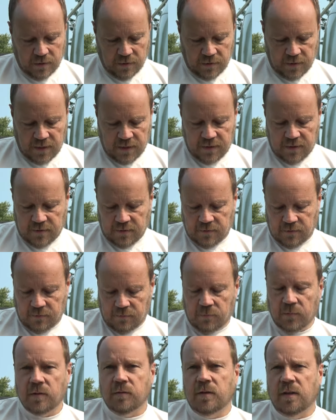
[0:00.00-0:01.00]
the,
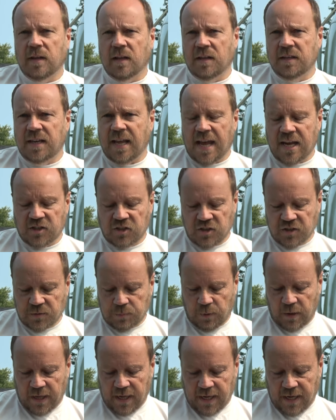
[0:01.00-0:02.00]
the dash
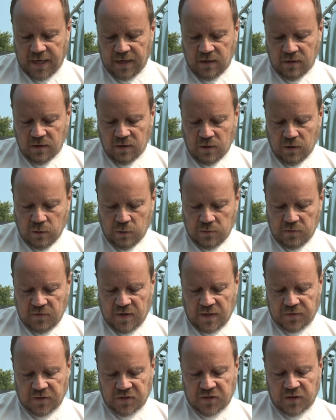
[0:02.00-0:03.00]
display, you've
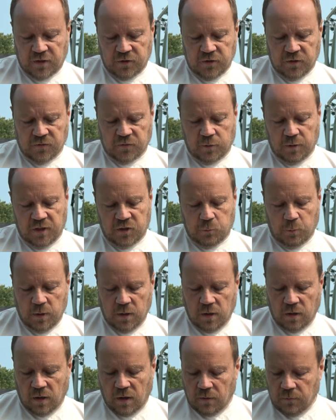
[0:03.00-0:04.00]
got the sensors for each
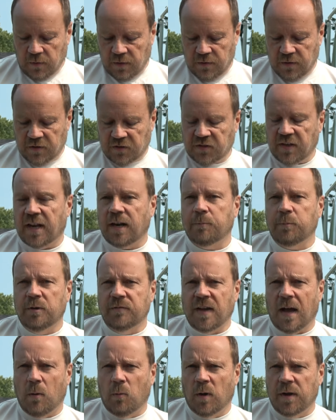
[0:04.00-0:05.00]
wheel. In this setup we've
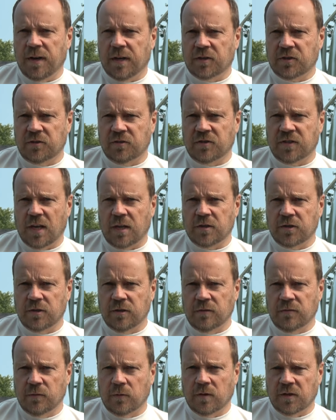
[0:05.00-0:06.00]
got one extra
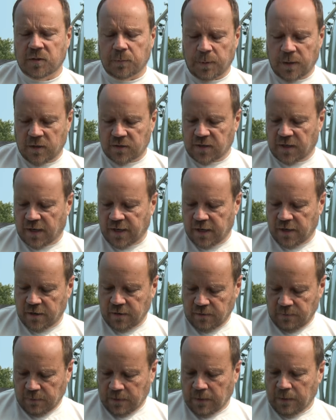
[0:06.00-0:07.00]
sensor for the spare tire.
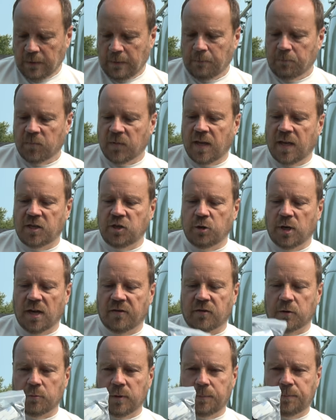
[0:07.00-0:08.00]
And you
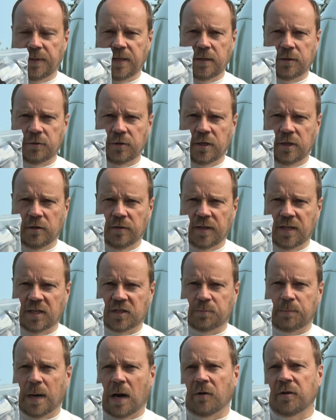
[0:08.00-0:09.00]
have a repeater here that
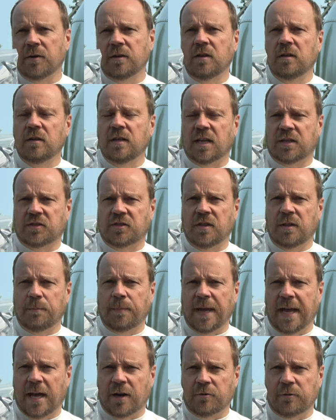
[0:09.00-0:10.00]
gets mounted next to the
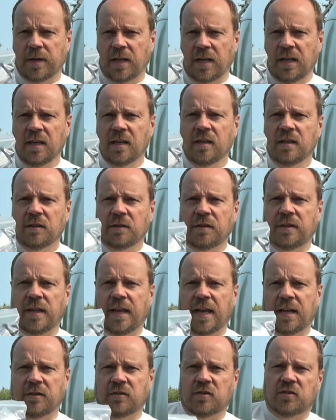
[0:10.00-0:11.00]
battery
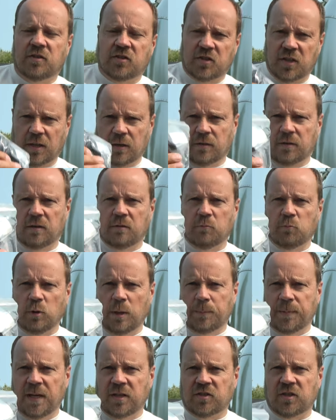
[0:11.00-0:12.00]
that
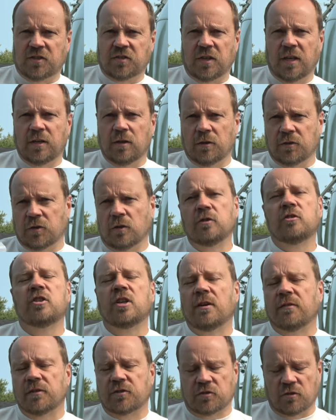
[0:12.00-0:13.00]
repeats the signal, so that you
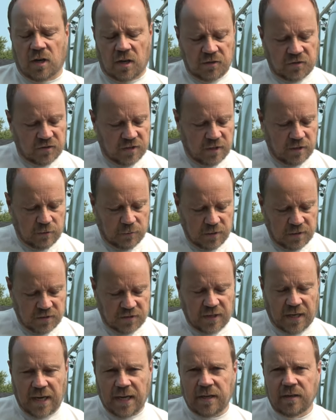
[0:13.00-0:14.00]
have a strong signal
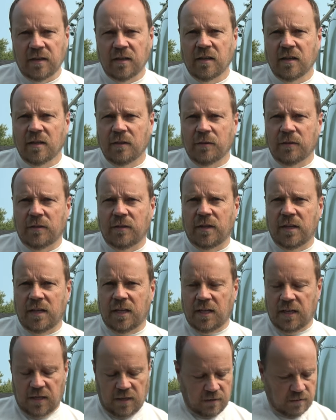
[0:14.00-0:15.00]
inside
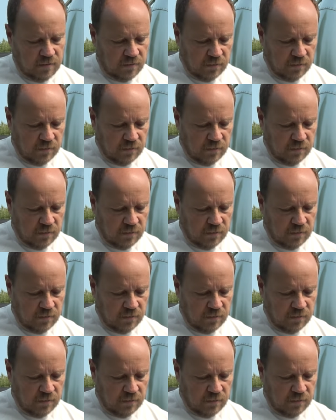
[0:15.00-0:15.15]
the